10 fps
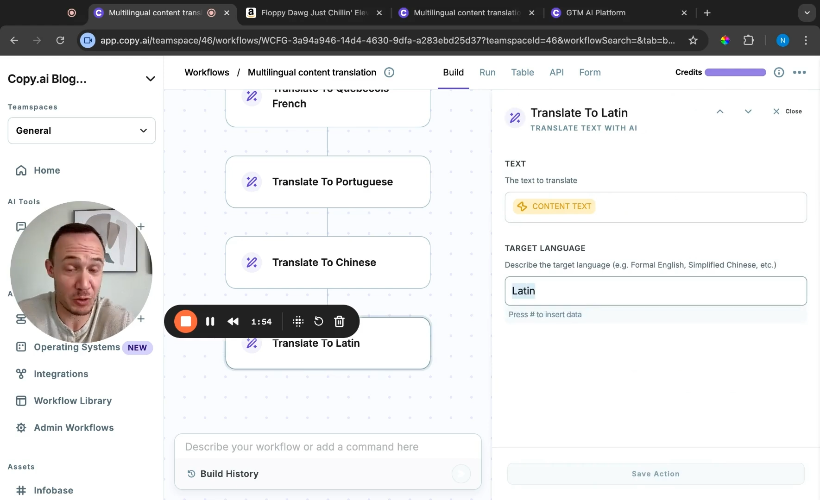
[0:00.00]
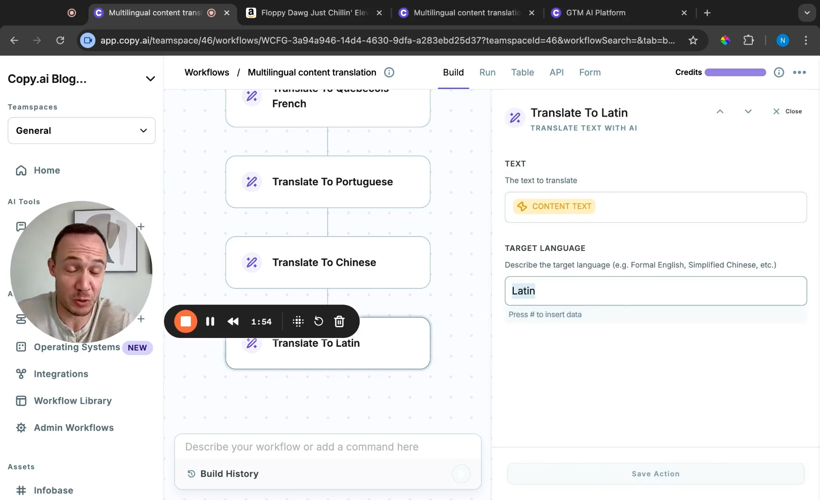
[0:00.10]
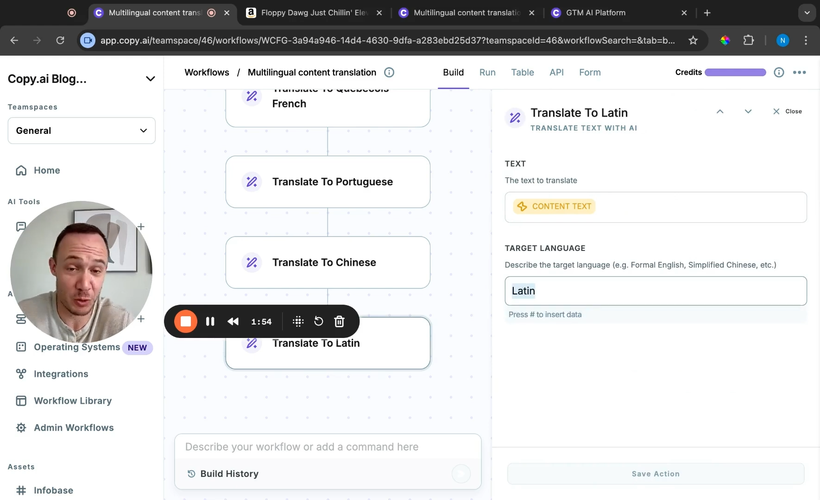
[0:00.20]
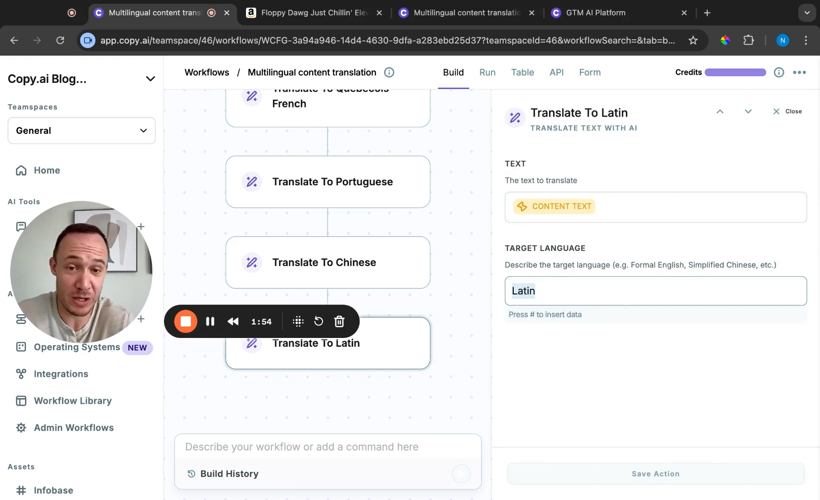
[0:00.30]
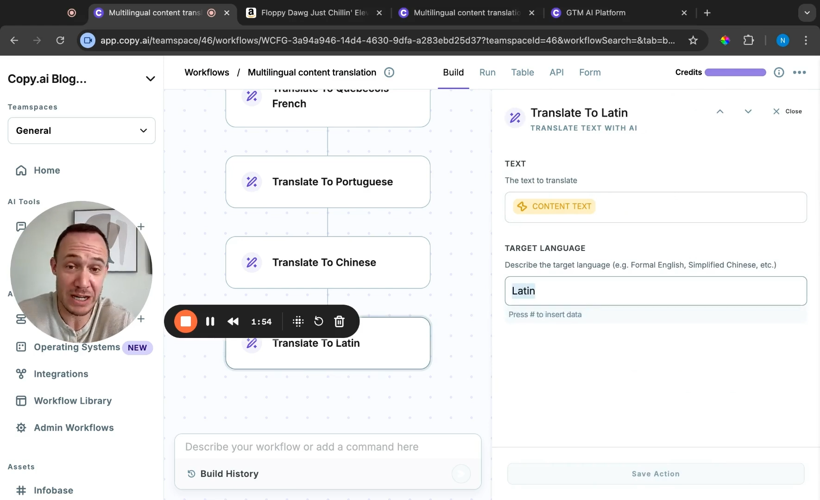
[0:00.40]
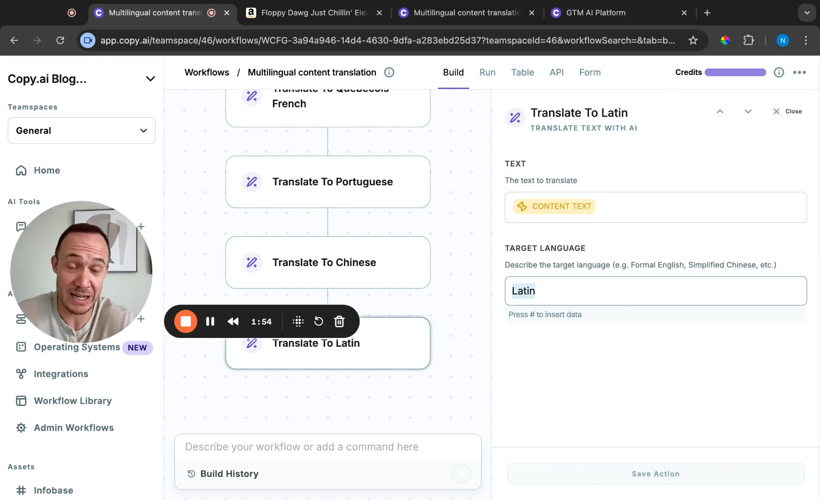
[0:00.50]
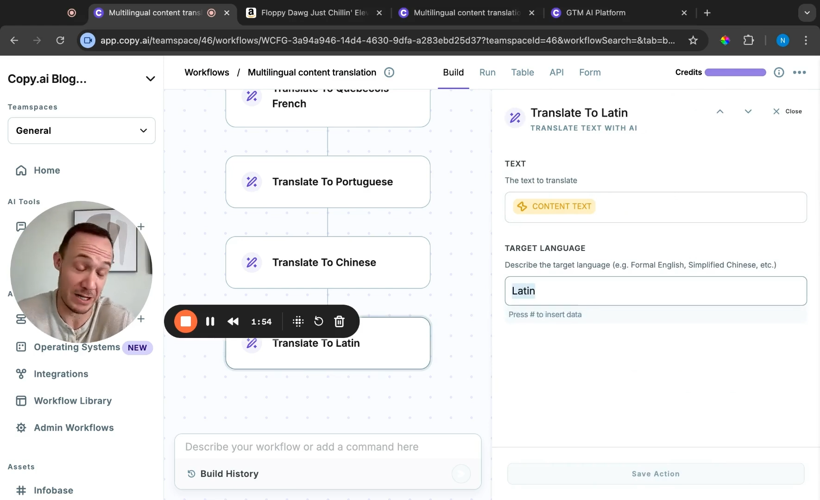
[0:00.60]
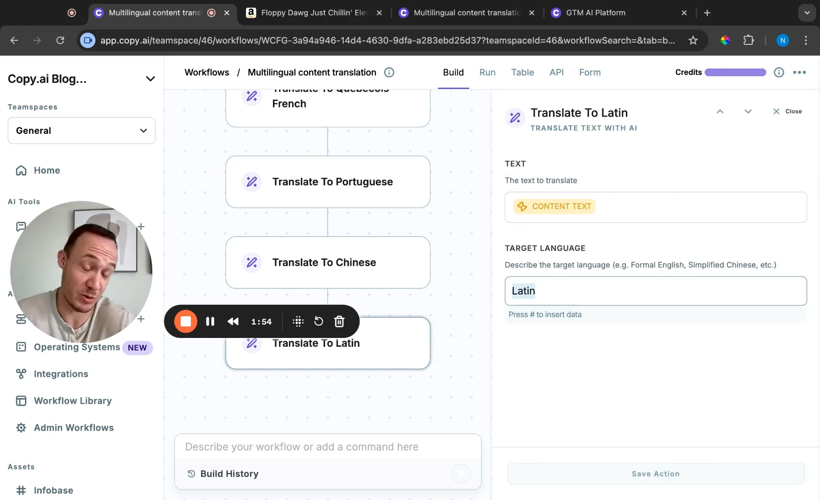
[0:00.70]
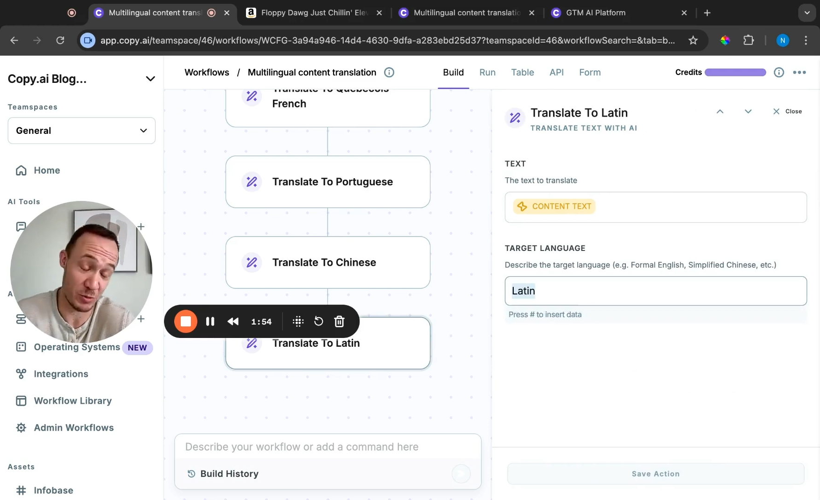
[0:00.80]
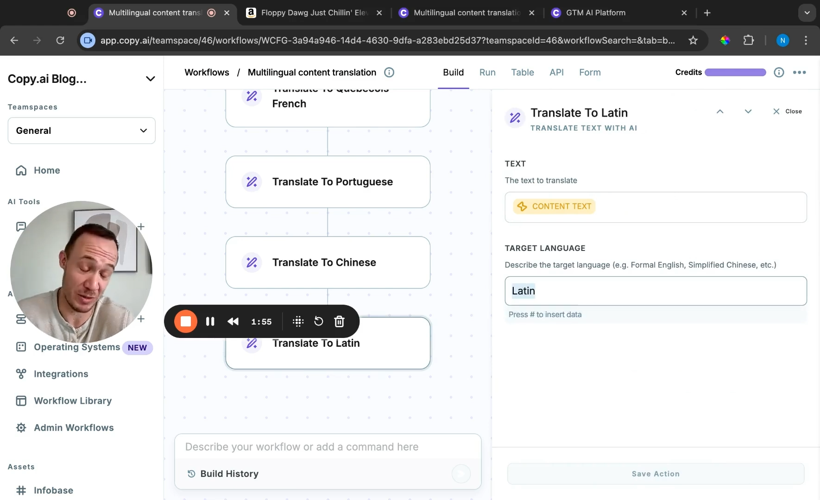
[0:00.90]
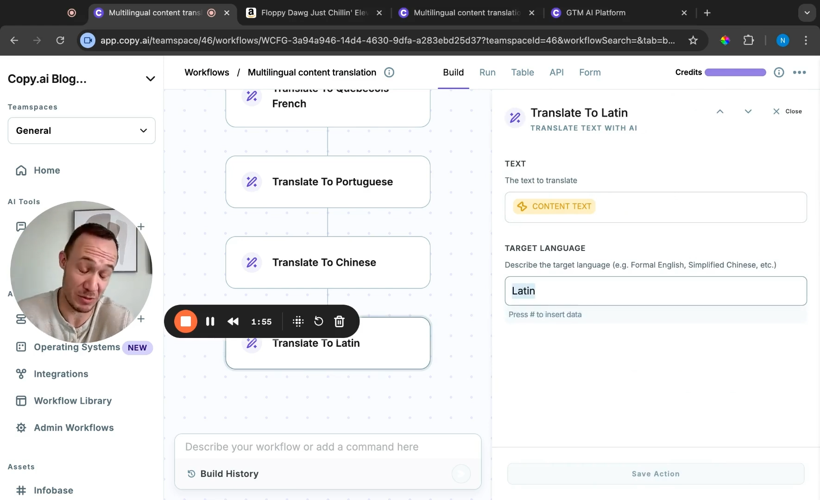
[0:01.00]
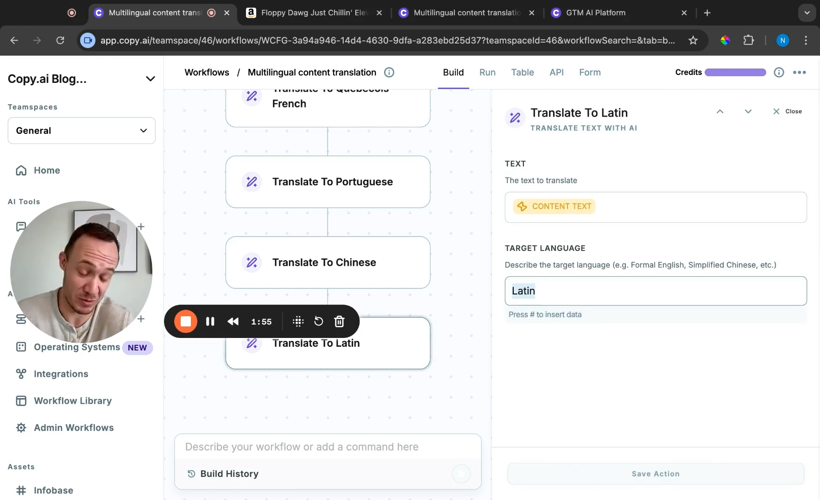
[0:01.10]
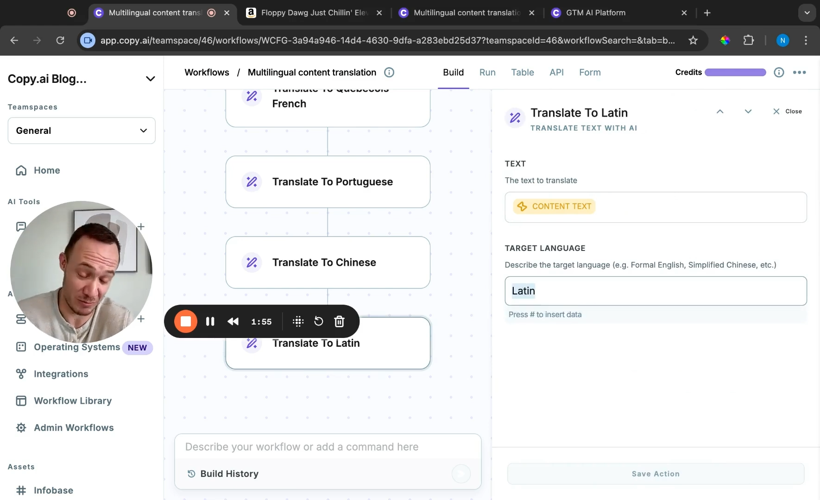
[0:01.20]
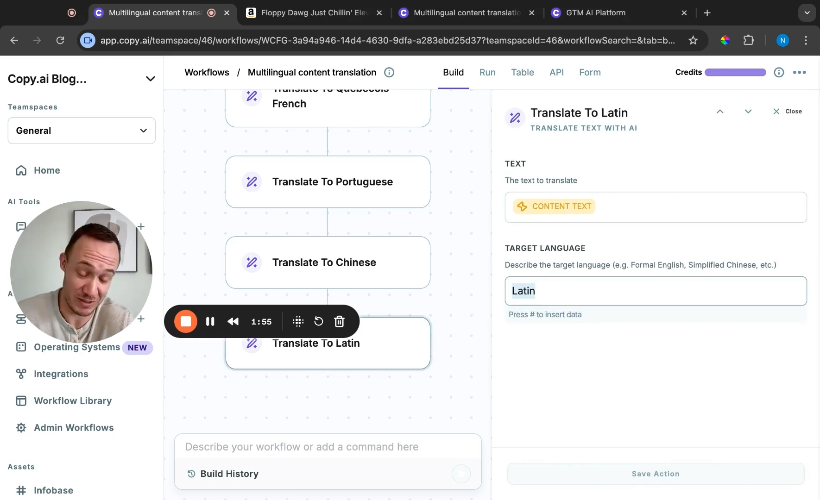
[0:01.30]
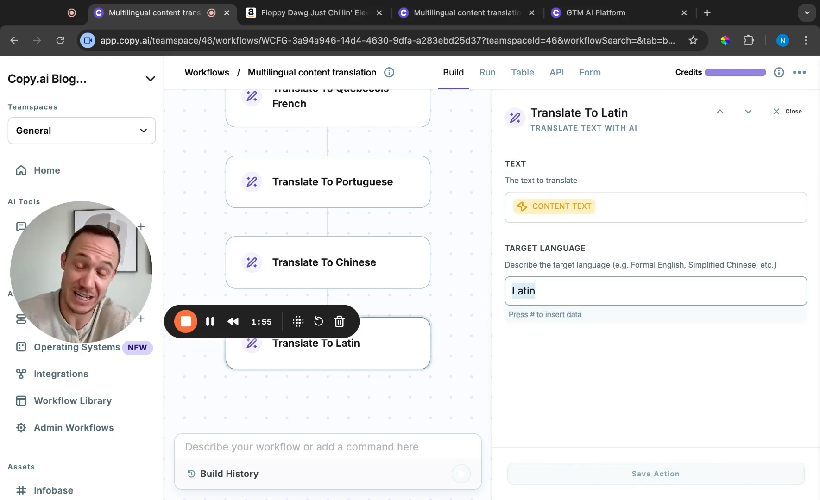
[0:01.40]
Greek. I don't know why I'm
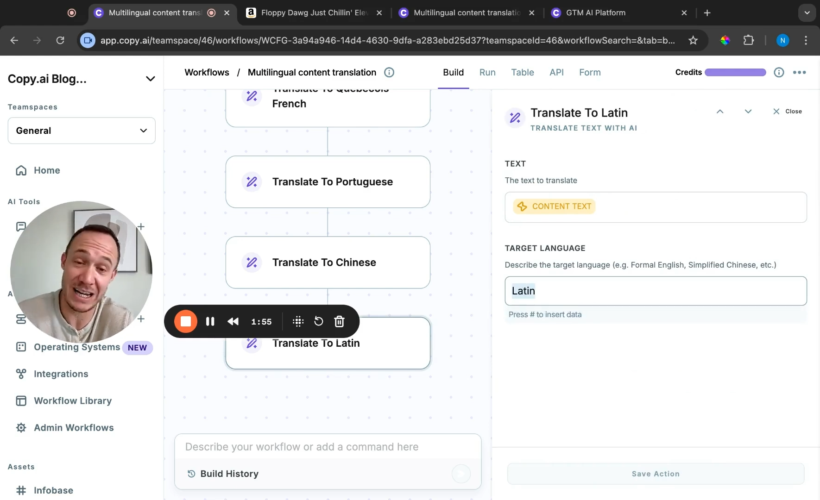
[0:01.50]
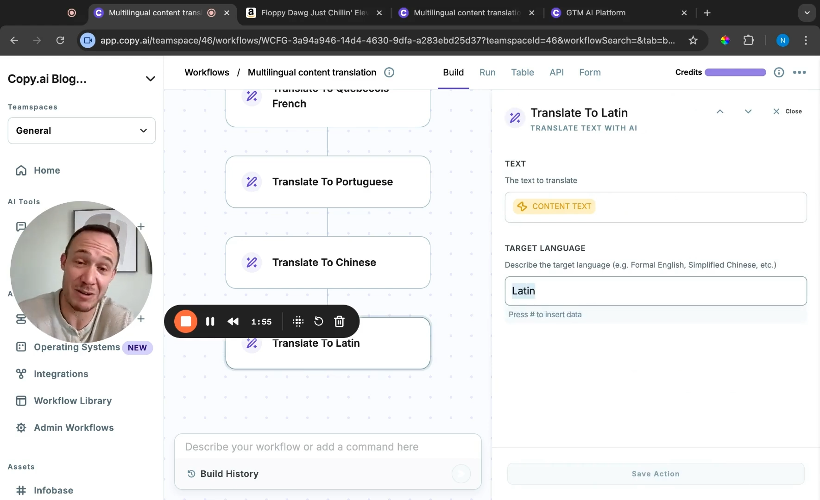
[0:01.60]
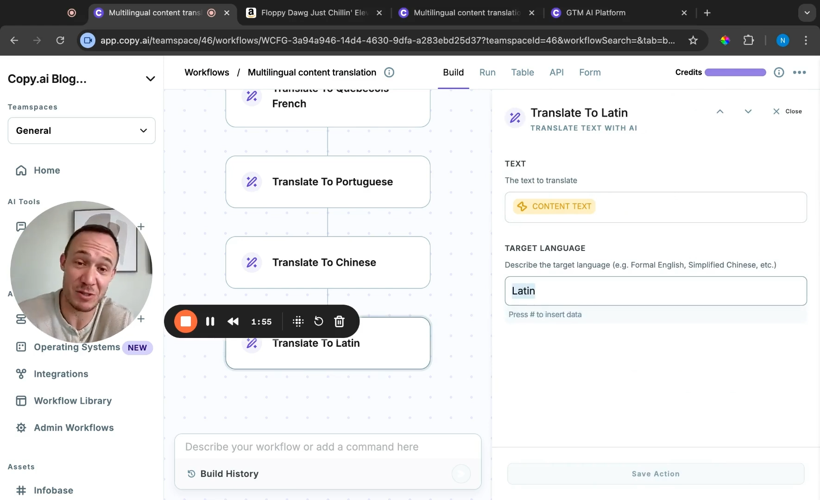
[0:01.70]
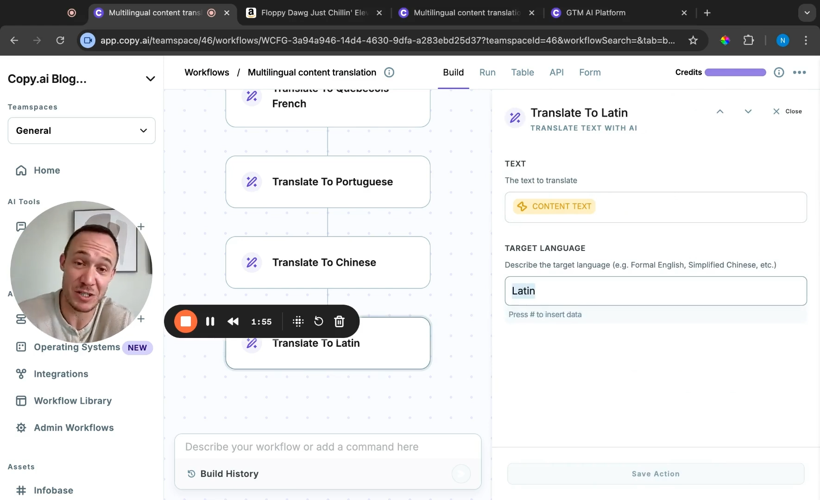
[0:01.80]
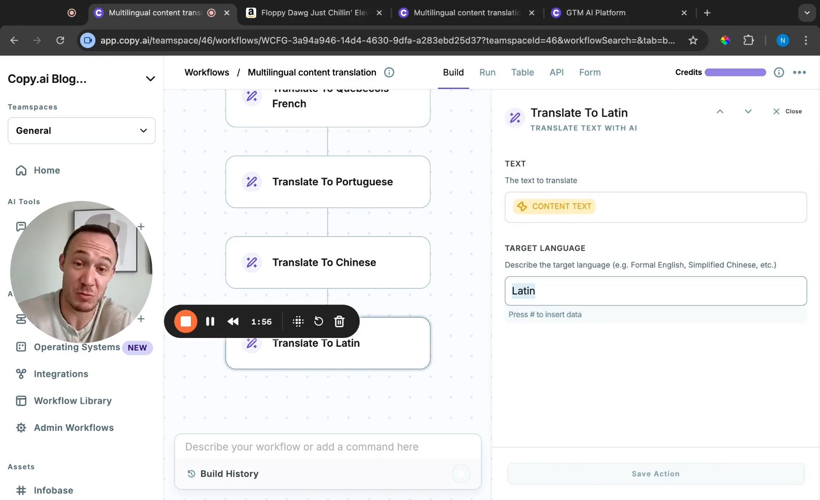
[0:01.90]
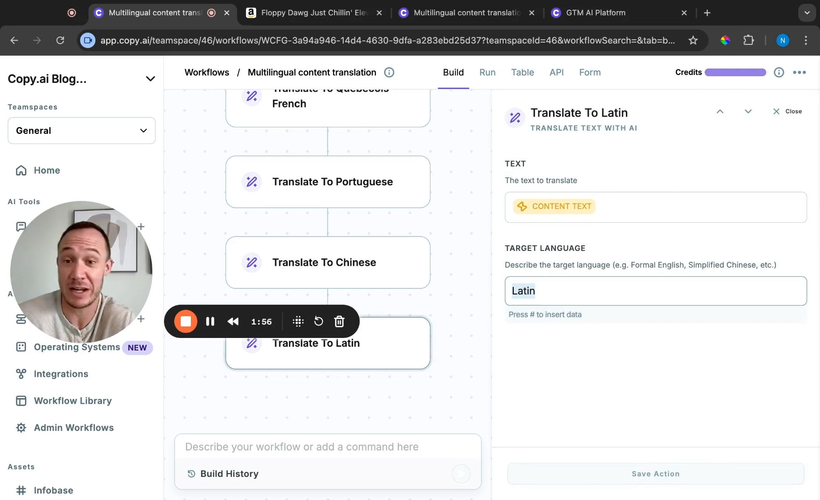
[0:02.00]
going with dead languages.